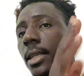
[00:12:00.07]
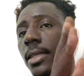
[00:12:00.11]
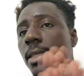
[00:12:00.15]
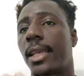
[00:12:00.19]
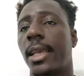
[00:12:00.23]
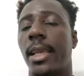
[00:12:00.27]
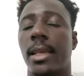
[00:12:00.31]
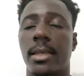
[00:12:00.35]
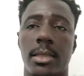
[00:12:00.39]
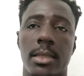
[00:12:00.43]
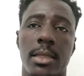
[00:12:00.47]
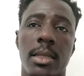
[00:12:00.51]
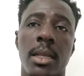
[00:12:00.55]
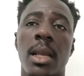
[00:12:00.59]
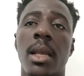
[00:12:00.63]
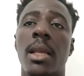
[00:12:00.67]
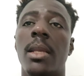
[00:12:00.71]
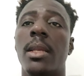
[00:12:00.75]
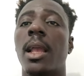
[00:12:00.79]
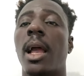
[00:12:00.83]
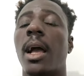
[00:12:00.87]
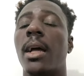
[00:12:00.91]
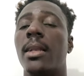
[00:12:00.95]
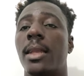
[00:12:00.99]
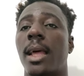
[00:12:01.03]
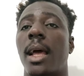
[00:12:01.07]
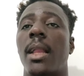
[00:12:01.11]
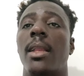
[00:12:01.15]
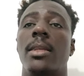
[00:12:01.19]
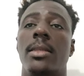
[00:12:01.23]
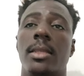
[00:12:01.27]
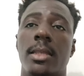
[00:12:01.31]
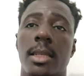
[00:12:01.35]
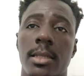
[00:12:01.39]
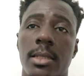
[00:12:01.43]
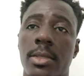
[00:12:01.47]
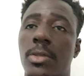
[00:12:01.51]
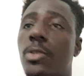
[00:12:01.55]
St. Kitts. Yeah, that
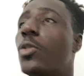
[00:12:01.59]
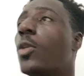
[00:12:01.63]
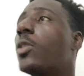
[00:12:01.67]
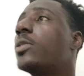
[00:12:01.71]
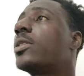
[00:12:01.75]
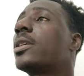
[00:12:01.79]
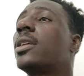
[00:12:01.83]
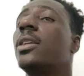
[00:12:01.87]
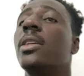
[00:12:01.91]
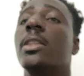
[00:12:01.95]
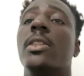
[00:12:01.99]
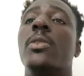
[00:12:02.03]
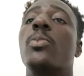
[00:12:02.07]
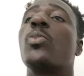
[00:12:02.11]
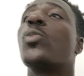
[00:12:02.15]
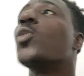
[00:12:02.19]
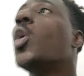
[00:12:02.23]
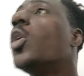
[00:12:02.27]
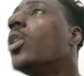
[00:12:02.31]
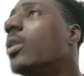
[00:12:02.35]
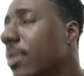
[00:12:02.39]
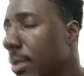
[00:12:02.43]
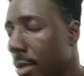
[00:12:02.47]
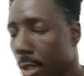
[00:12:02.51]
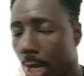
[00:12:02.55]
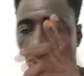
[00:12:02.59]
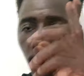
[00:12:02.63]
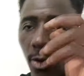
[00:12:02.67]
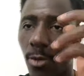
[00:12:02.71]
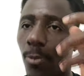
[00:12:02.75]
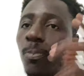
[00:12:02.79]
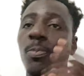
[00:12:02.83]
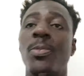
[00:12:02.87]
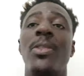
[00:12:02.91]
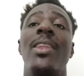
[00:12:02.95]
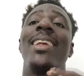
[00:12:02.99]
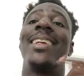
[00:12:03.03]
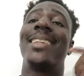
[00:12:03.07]
is it, not Kitts,
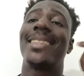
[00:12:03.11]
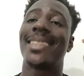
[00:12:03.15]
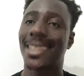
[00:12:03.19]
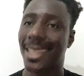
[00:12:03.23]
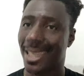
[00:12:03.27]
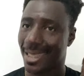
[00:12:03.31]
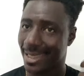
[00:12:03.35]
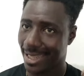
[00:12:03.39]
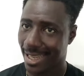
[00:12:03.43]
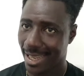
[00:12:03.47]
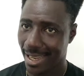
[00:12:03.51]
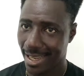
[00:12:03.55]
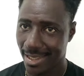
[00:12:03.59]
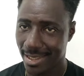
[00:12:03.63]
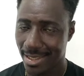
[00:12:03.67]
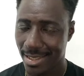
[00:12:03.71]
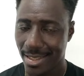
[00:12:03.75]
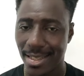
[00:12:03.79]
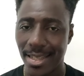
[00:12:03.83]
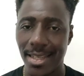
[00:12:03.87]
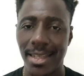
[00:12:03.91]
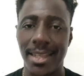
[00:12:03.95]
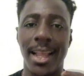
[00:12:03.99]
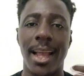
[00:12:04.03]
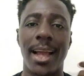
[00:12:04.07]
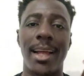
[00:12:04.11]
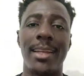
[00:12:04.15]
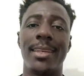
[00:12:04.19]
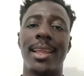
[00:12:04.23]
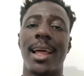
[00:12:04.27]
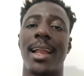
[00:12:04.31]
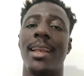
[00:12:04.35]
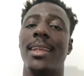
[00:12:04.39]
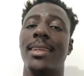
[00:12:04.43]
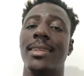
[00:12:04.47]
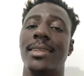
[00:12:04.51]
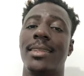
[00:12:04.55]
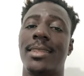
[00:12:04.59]
no, St. Kitts. Yeah,
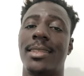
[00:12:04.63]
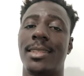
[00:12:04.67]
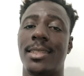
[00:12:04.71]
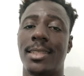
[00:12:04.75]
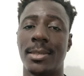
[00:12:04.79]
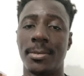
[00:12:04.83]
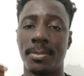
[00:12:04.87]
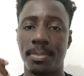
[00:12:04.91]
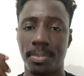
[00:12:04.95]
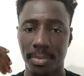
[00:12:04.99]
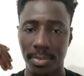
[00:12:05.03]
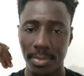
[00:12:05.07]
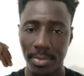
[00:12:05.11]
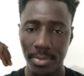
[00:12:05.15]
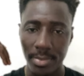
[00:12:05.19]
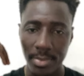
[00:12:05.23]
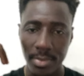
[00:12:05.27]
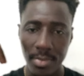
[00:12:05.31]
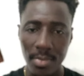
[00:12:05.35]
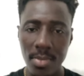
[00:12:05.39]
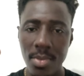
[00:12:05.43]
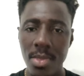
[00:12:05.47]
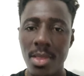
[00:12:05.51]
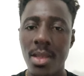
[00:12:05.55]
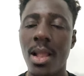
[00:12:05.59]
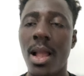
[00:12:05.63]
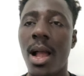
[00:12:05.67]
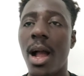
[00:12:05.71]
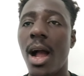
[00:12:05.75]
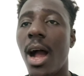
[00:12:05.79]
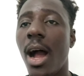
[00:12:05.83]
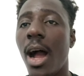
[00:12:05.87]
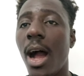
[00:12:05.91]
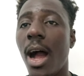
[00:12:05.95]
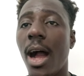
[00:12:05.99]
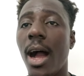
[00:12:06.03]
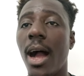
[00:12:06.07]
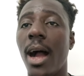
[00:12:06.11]
that is
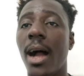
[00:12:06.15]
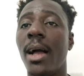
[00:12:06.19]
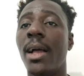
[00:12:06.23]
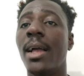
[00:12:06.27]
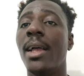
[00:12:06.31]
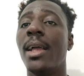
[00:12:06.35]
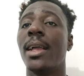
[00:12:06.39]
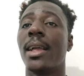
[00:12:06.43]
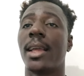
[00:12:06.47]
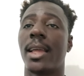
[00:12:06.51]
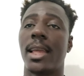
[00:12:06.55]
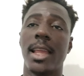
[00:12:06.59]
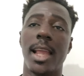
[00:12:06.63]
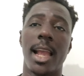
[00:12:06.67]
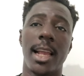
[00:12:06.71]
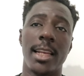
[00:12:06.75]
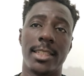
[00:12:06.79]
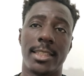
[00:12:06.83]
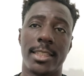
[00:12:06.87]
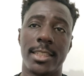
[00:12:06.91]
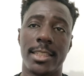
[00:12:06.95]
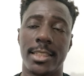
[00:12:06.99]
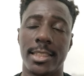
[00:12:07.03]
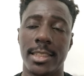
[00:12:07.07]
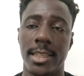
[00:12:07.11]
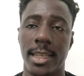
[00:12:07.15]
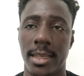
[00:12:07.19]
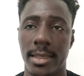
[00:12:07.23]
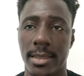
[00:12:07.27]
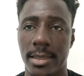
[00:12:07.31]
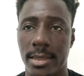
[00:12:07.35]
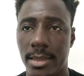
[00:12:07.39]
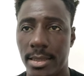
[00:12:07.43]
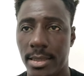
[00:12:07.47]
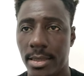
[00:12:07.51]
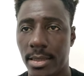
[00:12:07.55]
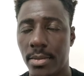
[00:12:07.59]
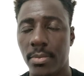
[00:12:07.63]

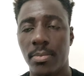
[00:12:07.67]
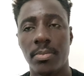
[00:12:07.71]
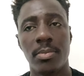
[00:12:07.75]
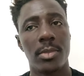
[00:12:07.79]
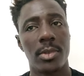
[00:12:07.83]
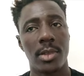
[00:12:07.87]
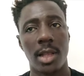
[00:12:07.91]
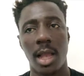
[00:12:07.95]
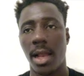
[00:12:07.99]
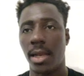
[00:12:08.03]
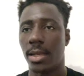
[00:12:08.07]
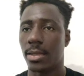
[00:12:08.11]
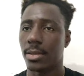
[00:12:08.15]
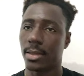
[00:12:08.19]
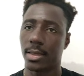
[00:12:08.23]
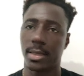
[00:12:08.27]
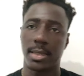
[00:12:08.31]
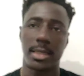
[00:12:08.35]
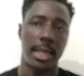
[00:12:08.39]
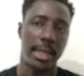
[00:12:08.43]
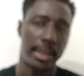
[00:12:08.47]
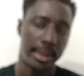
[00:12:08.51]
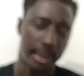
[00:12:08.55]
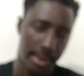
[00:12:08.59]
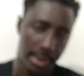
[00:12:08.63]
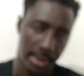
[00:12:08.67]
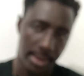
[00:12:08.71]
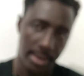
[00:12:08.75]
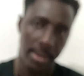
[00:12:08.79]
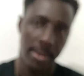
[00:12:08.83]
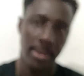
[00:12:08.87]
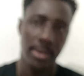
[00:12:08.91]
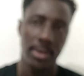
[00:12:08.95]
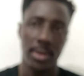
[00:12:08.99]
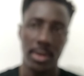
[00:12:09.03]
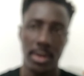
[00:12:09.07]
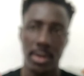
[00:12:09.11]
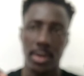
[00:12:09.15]
K-I-T-T-S, that is
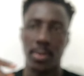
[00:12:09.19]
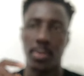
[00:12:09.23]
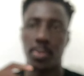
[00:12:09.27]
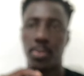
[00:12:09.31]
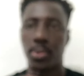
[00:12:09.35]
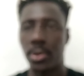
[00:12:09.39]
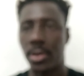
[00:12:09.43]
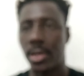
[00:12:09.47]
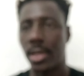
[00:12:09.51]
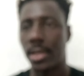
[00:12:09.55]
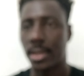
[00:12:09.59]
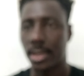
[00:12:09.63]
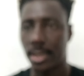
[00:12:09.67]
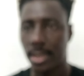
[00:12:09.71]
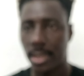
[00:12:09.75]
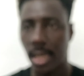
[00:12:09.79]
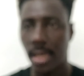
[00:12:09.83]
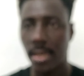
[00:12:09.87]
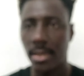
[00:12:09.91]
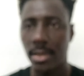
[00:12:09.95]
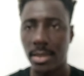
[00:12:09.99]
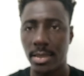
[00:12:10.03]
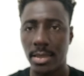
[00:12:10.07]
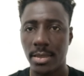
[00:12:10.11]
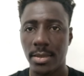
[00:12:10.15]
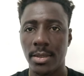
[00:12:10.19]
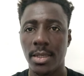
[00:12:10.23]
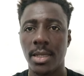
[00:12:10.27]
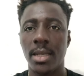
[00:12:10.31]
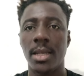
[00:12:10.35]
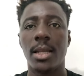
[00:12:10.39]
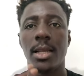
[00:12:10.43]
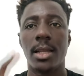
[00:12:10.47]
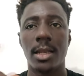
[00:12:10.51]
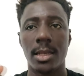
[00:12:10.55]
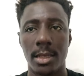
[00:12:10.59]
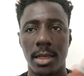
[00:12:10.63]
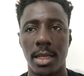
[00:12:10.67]
Saint. You put the Saint,
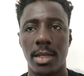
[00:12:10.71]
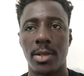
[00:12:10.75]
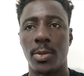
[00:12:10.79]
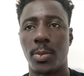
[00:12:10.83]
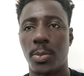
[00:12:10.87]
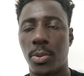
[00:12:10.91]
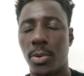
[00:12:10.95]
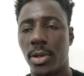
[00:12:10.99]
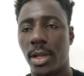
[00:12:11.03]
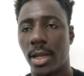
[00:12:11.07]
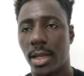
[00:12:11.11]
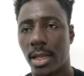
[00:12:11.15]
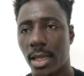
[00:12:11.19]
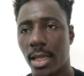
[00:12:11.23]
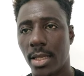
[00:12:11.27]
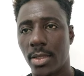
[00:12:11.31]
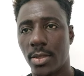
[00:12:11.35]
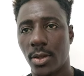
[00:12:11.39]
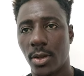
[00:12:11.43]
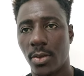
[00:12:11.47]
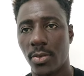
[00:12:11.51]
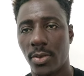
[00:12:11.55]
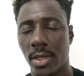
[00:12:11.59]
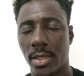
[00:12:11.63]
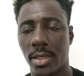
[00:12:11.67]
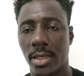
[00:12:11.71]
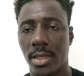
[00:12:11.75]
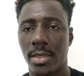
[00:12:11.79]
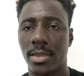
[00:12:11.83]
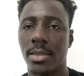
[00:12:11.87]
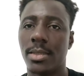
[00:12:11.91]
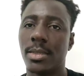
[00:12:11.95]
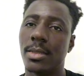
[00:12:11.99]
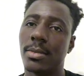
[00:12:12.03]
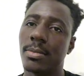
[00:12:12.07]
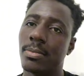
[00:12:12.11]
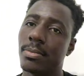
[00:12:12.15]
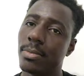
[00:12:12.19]
then you put a Kitts over there.
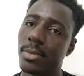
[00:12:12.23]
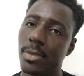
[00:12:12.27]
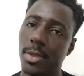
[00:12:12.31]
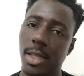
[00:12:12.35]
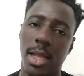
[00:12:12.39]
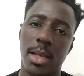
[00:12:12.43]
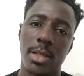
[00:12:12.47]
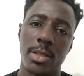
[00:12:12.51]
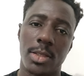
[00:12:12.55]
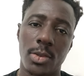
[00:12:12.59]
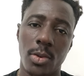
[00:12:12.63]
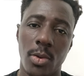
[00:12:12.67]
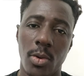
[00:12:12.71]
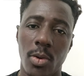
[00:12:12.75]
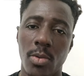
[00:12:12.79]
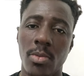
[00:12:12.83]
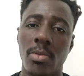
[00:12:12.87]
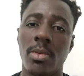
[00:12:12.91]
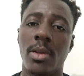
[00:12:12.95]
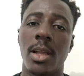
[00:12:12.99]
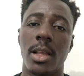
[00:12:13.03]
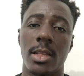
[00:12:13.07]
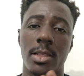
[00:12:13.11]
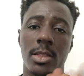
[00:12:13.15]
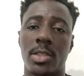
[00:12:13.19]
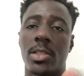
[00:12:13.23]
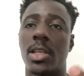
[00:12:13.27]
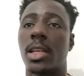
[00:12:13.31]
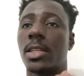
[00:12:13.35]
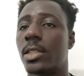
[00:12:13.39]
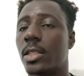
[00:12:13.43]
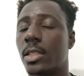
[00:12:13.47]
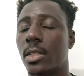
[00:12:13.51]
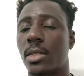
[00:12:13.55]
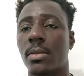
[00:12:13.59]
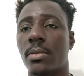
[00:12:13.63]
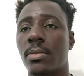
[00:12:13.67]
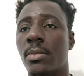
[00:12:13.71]
That is all, you
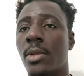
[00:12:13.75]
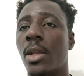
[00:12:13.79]
search it.